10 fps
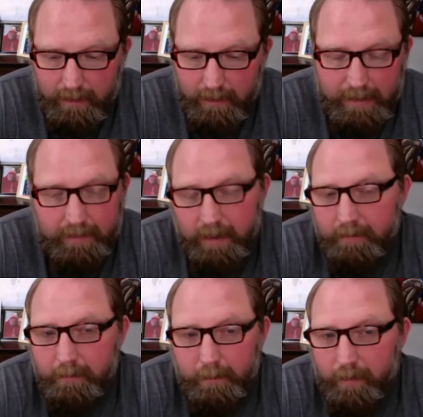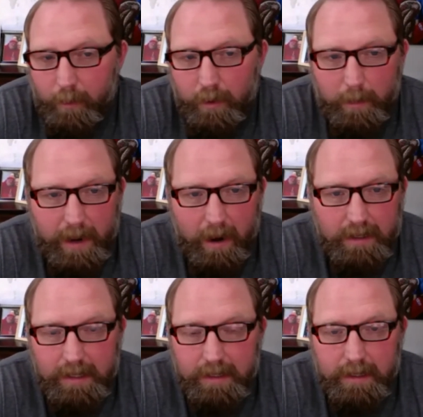and even before the
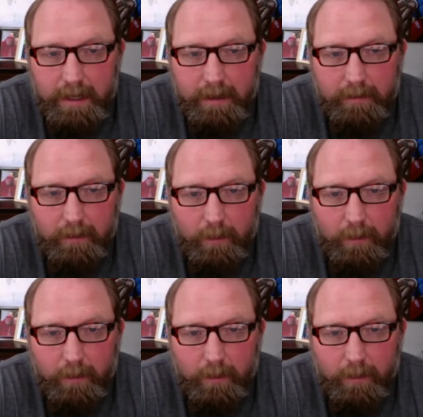PRTC,